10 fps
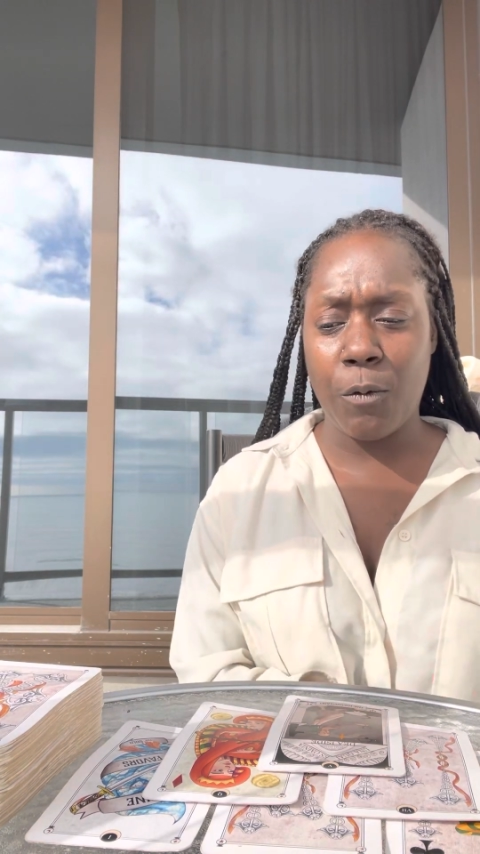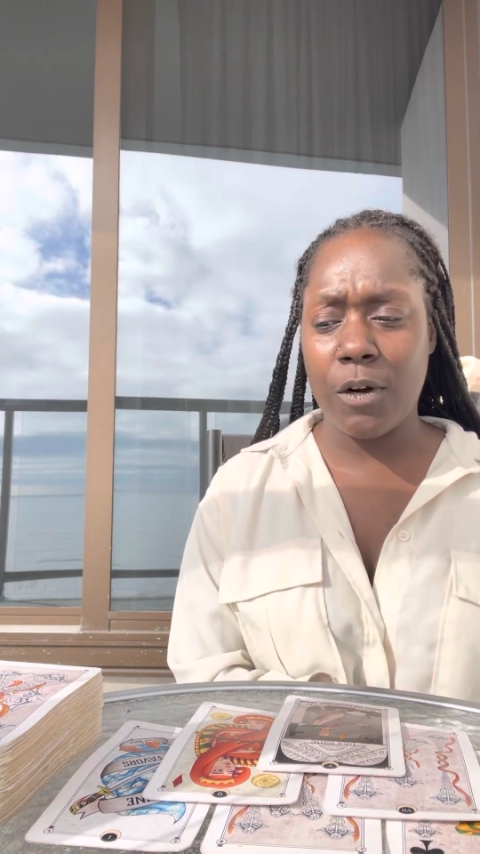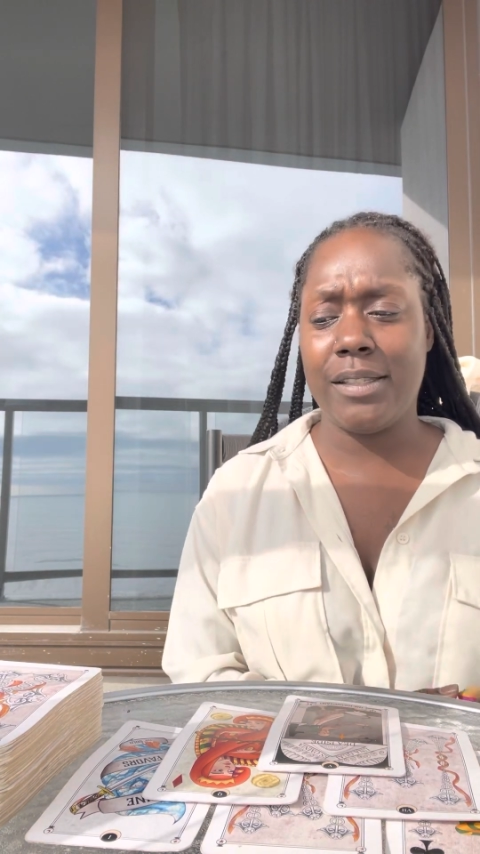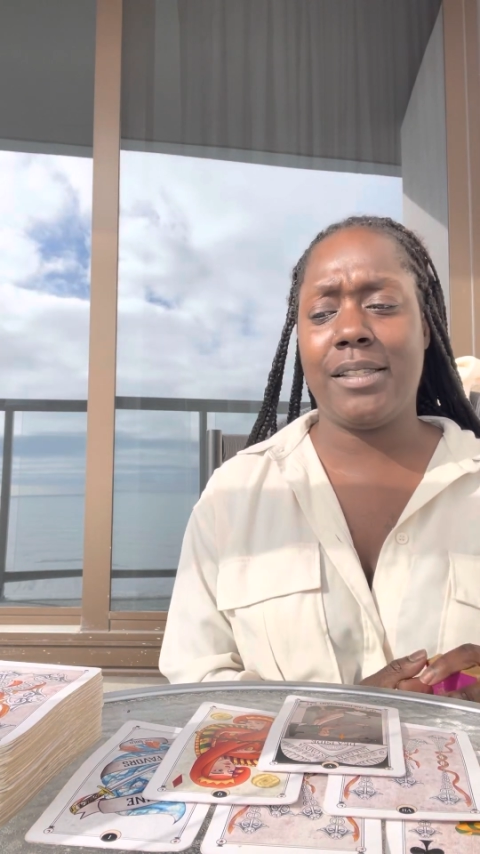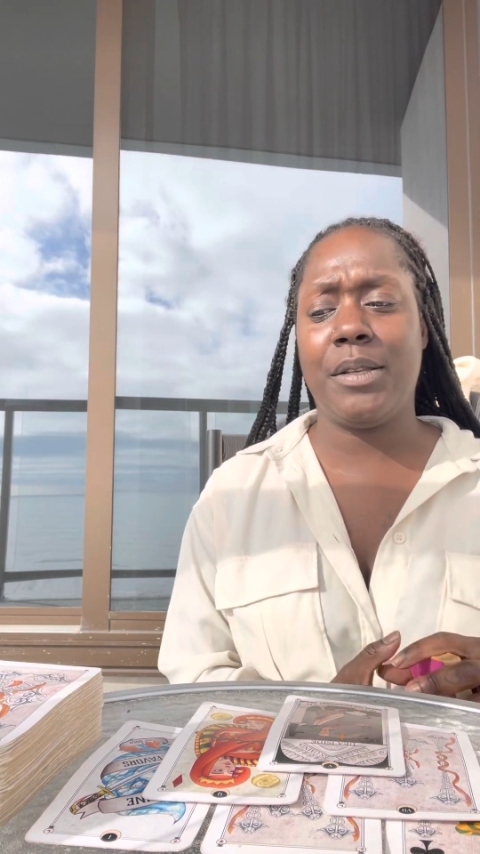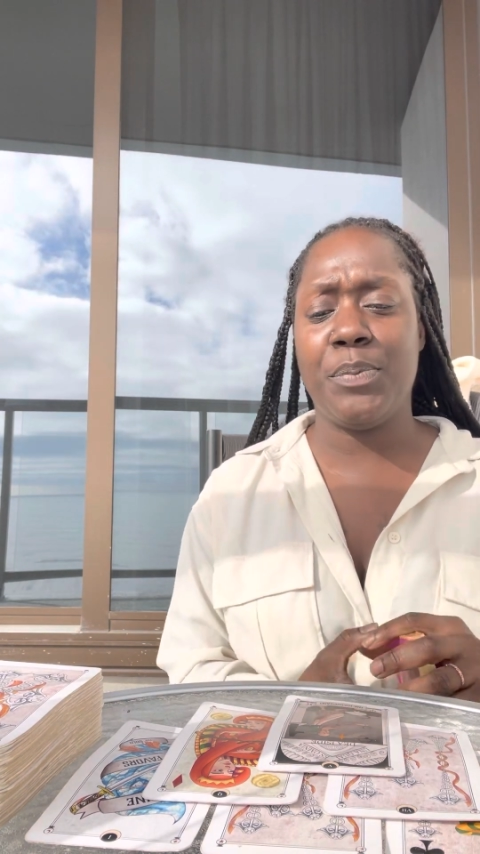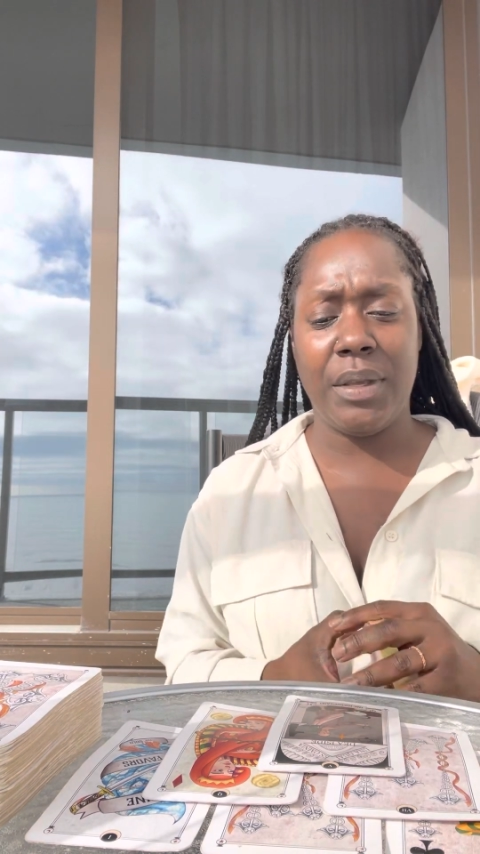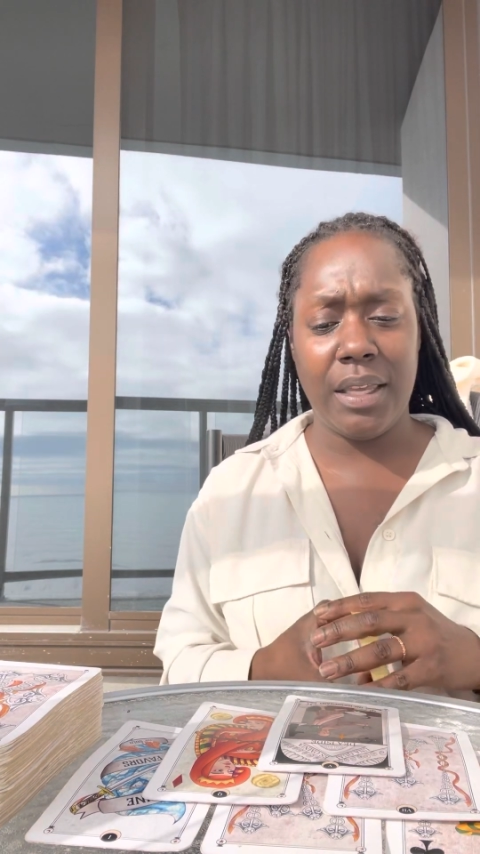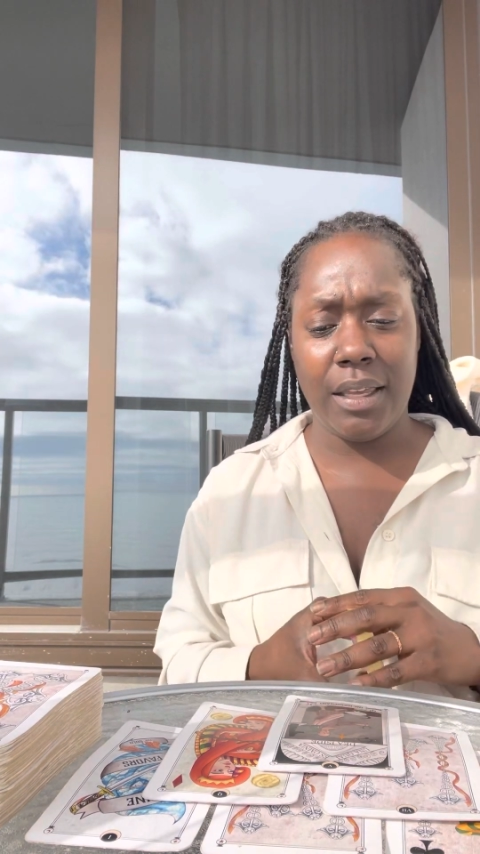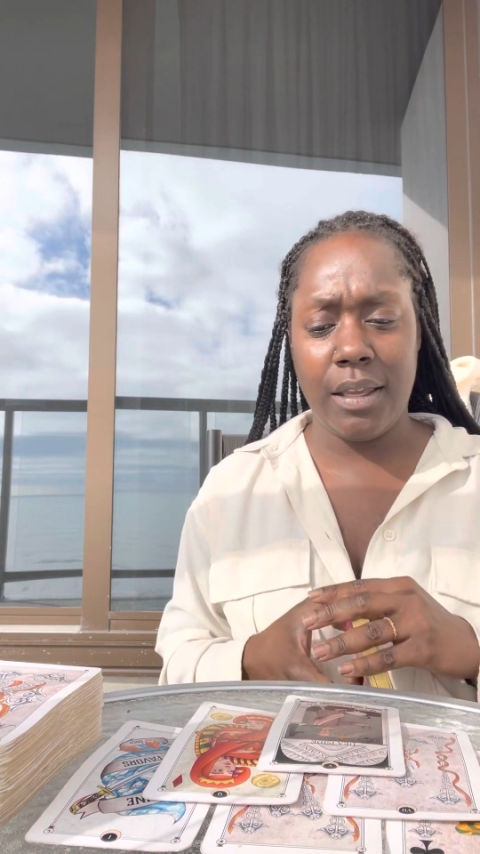want to
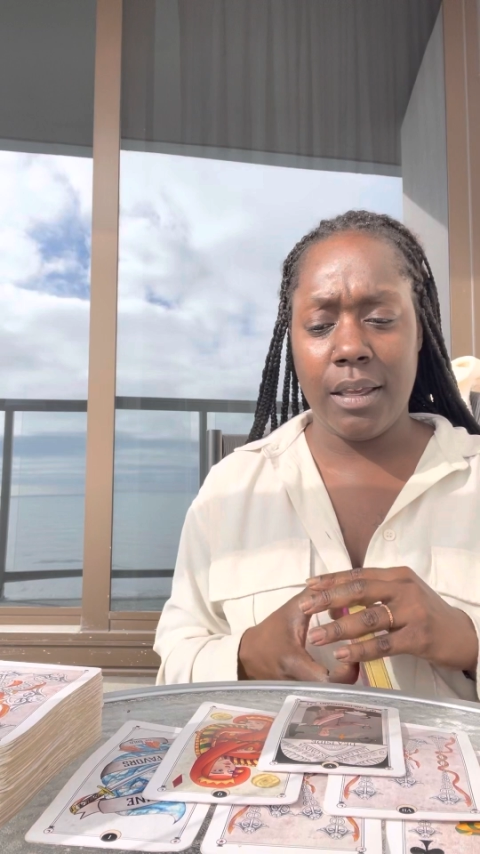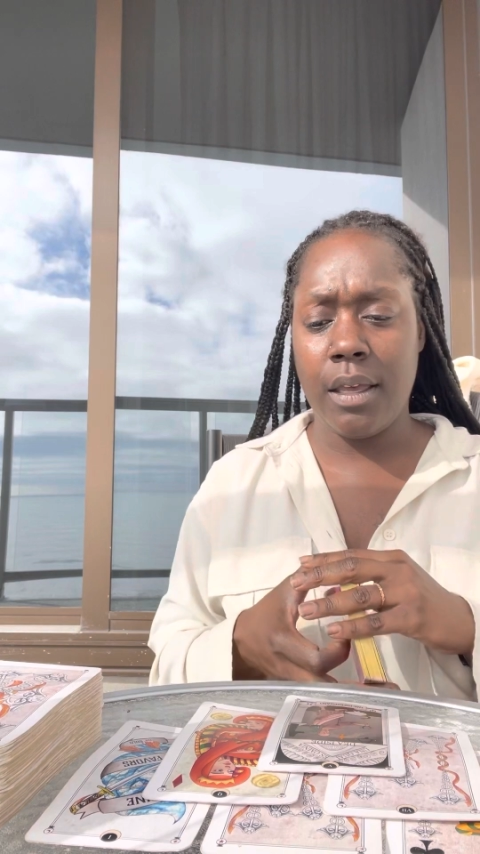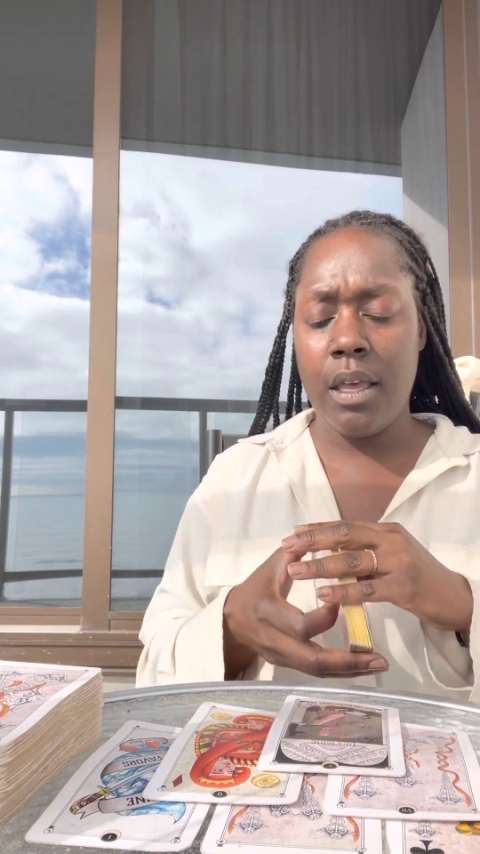be,